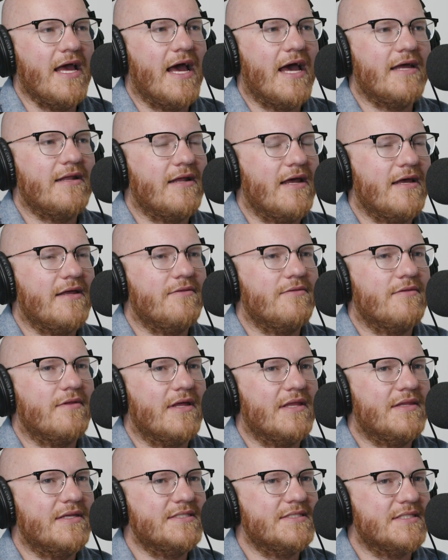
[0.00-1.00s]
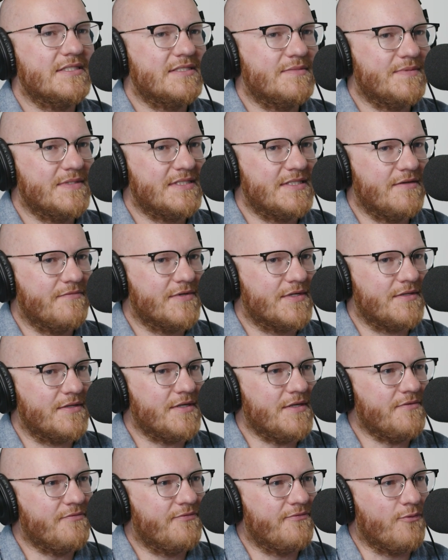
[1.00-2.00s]
And this is
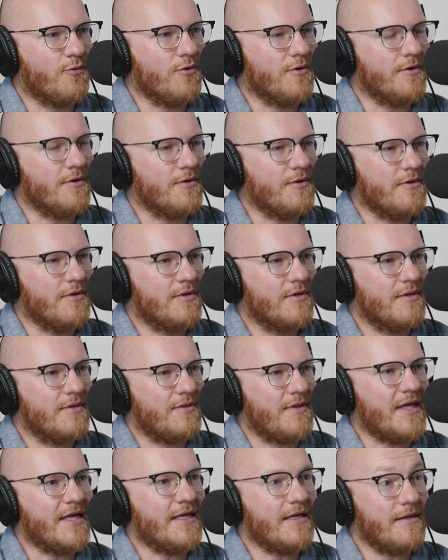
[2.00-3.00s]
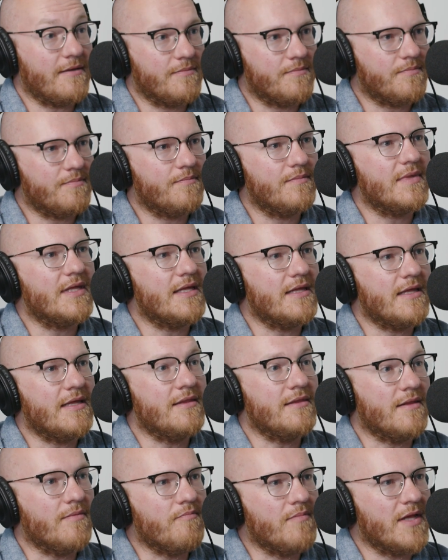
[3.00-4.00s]
specifically for like
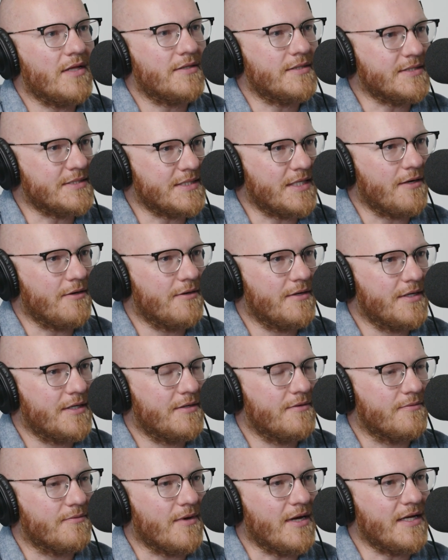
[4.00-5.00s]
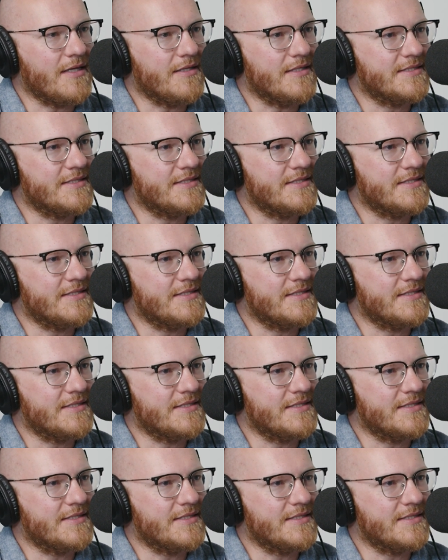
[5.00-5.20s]
in the military, right?